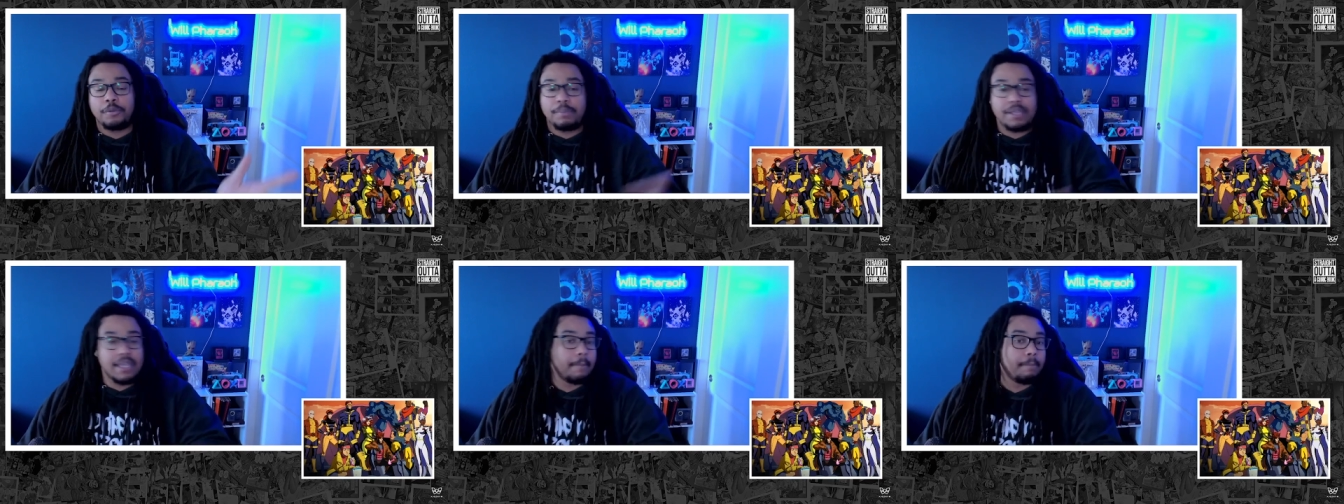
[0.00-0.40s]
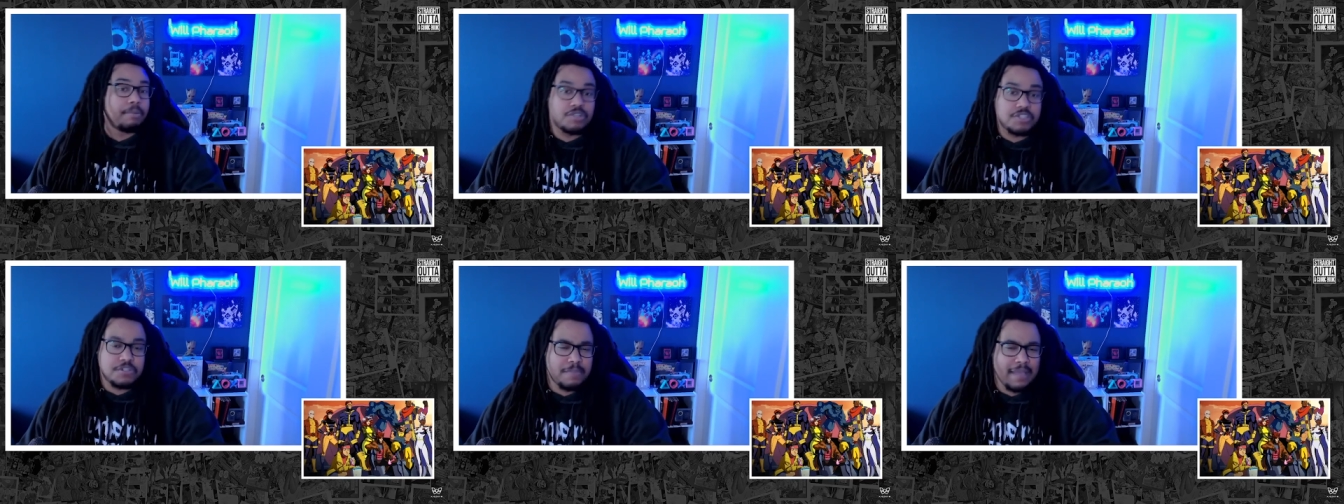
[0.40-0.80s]
being
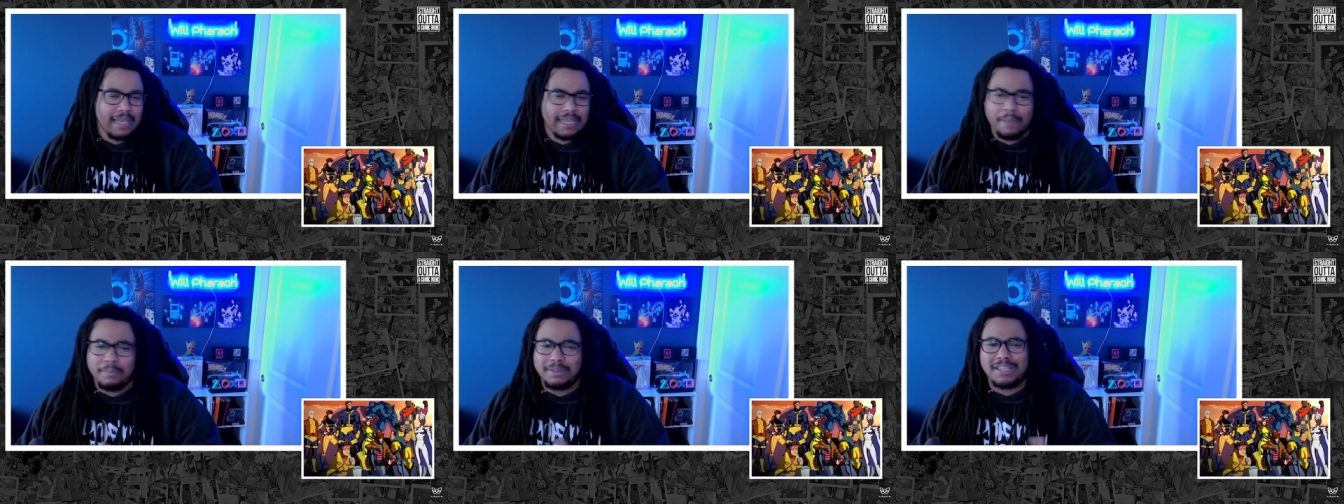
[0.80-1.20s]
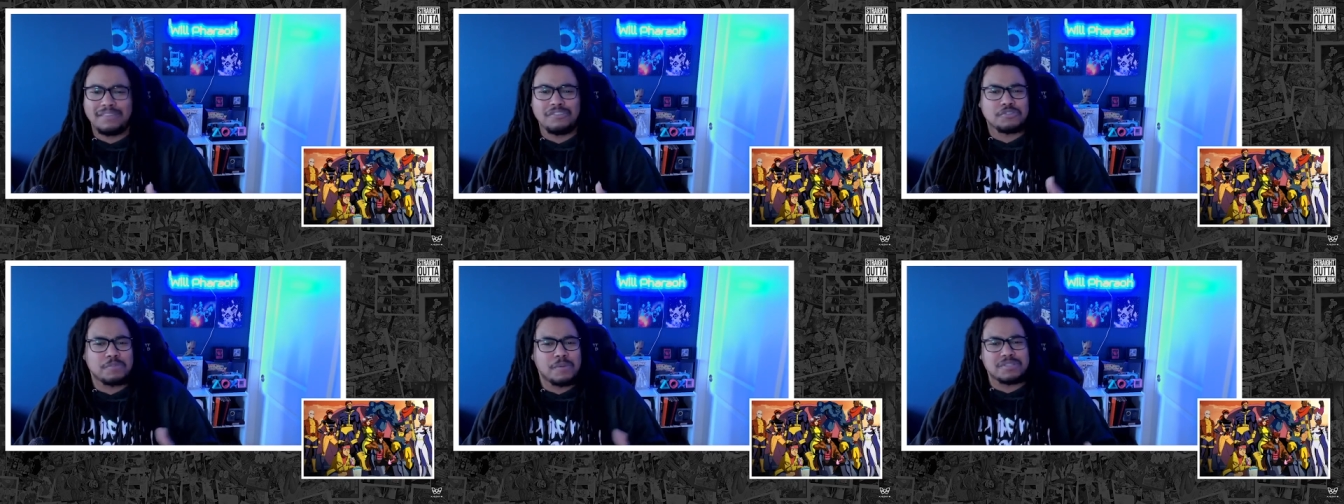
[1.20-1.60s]
pushed back. I believe it
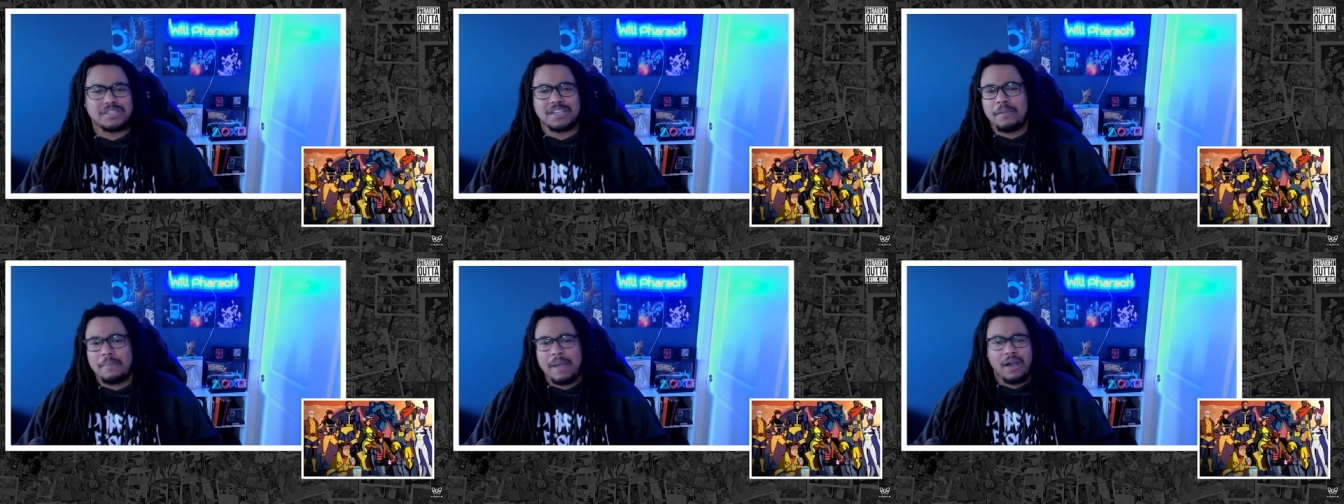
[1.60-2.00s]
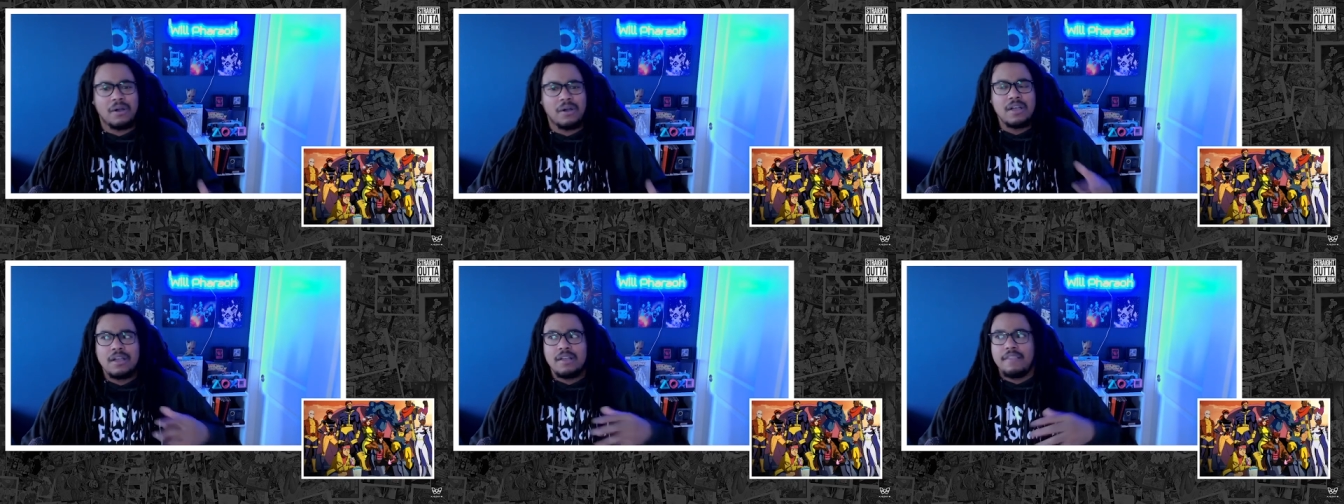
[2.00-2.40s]
was supposed to come out
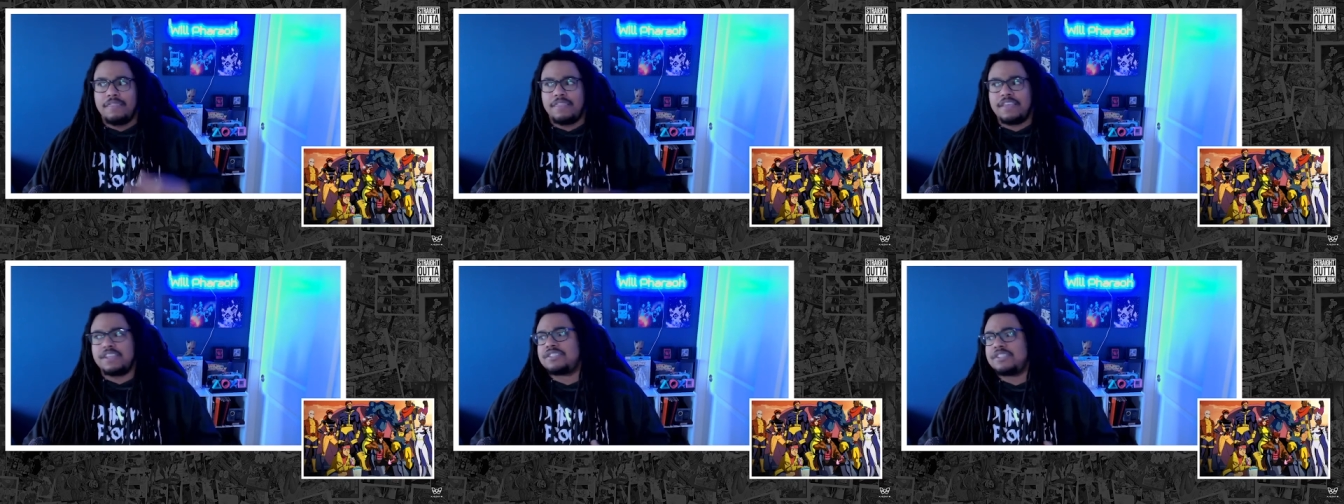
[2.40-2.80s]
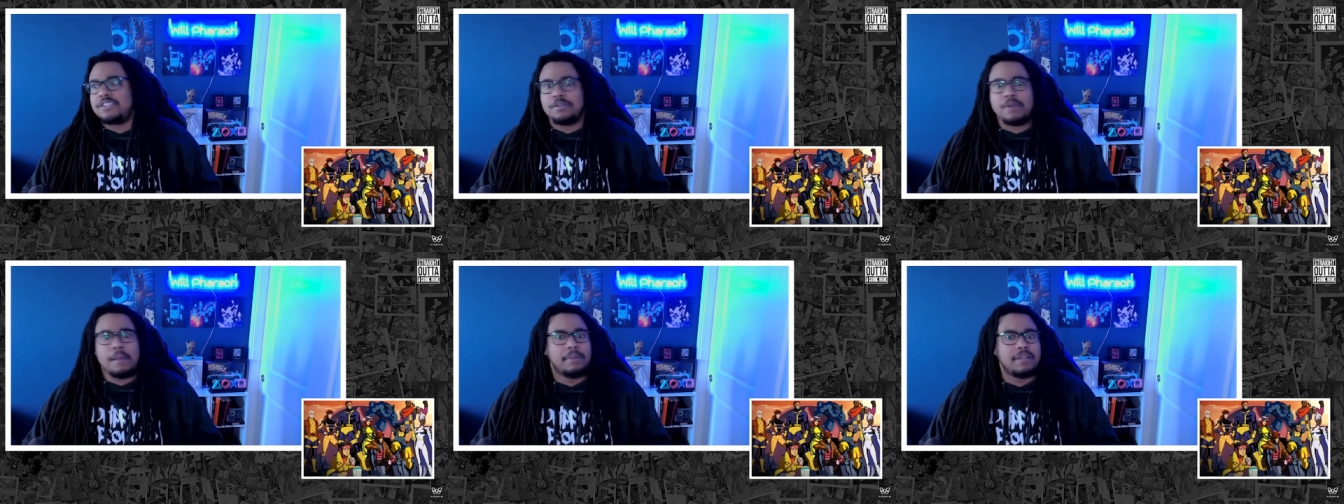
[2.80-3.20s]
this
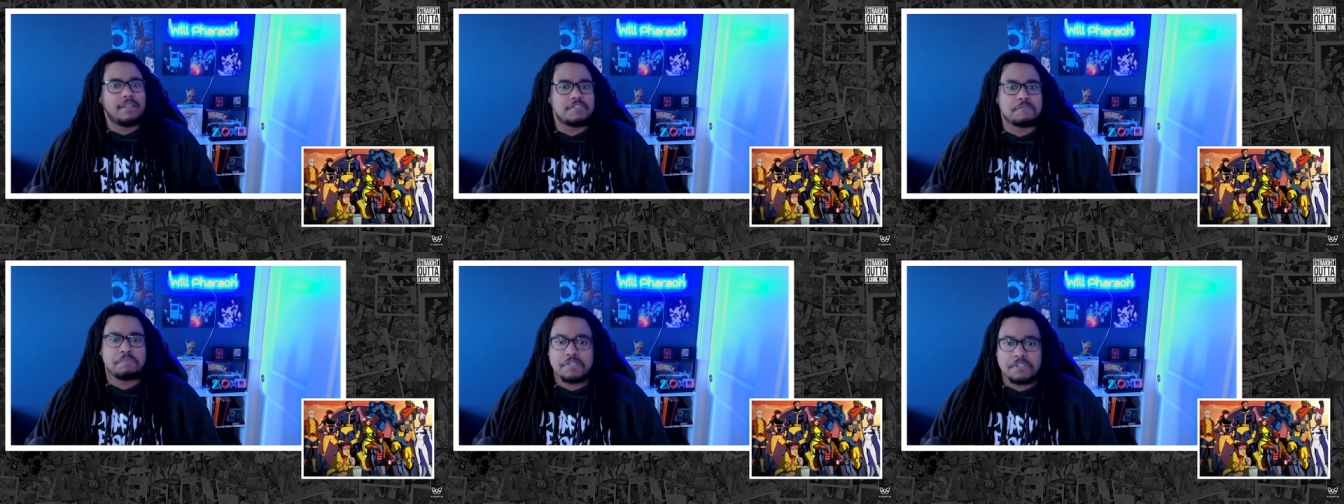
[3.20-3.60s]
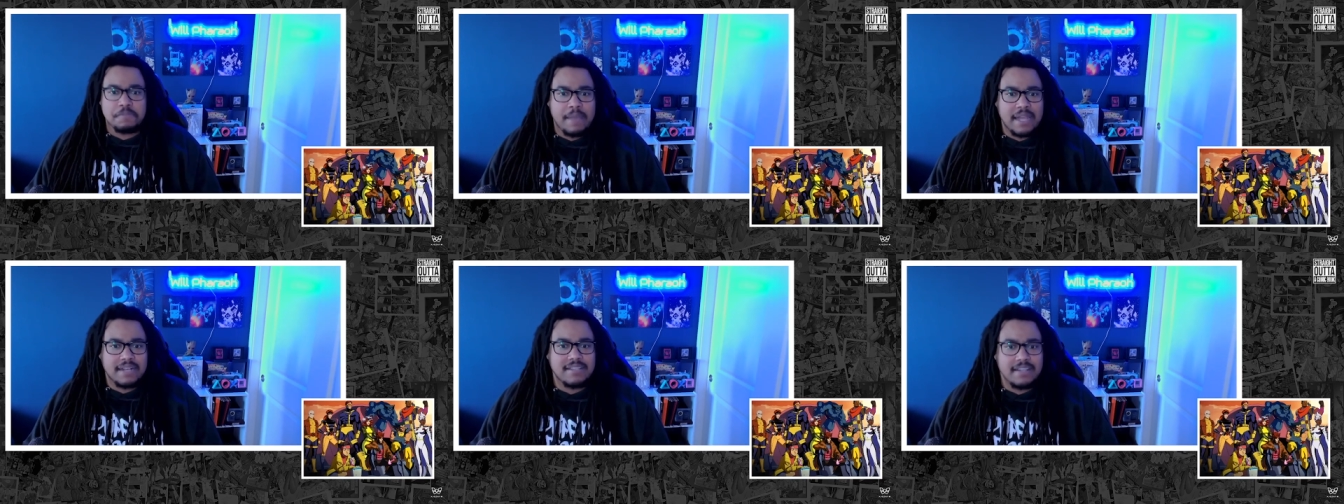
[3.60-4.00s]
year. I believe it's pushed
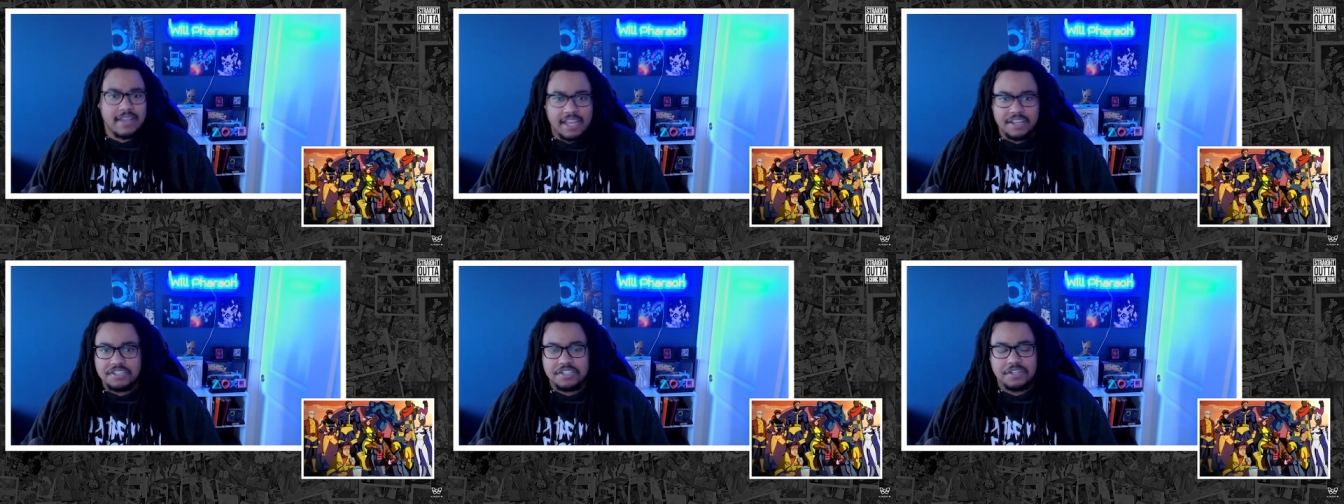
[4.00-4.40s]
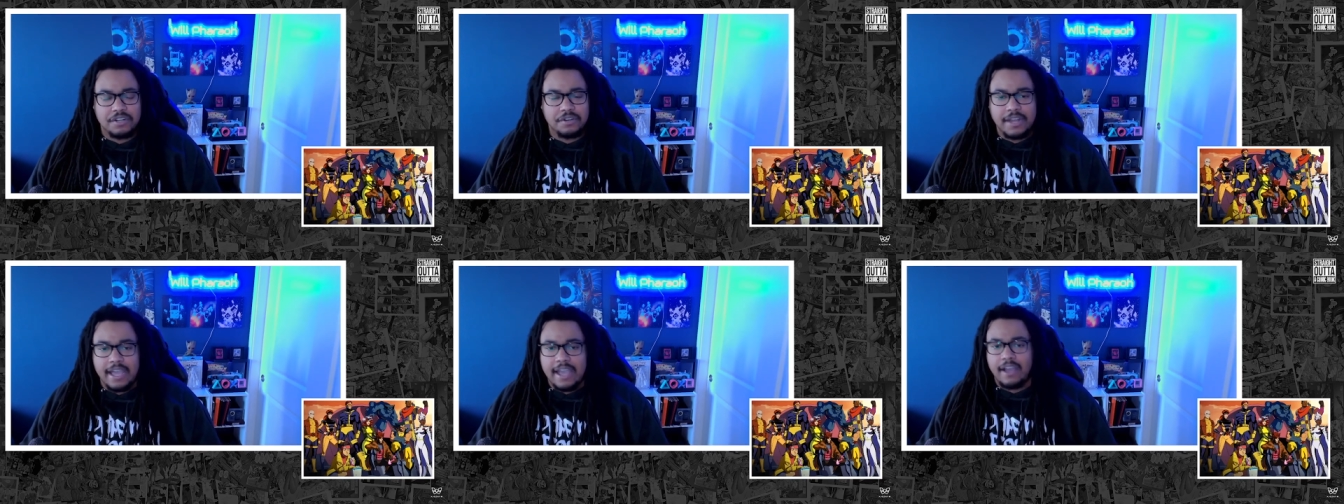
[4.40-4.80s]
back to next year
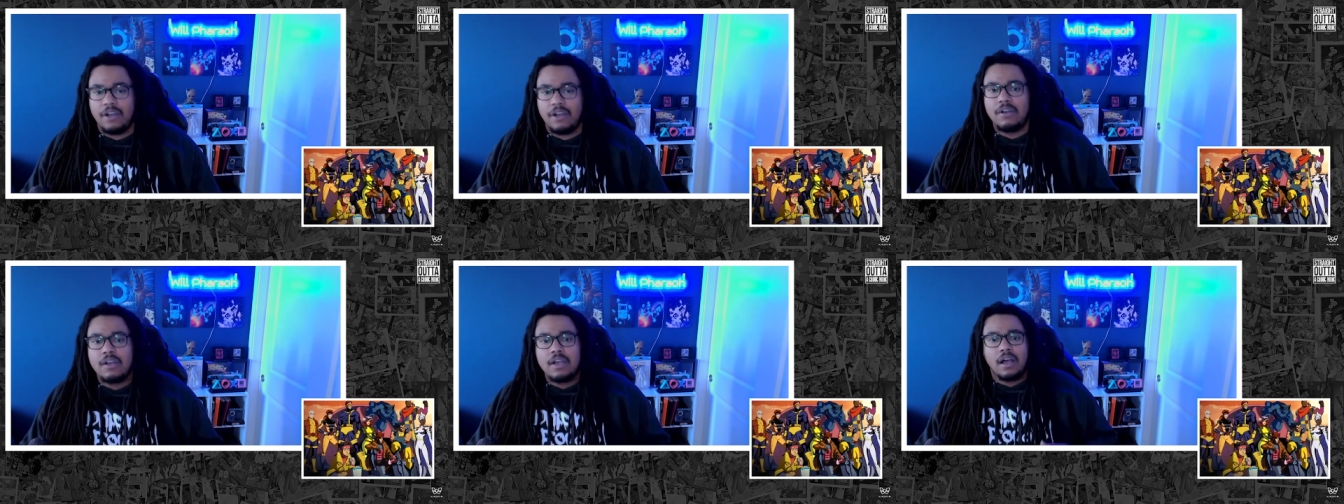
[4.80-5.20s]
now.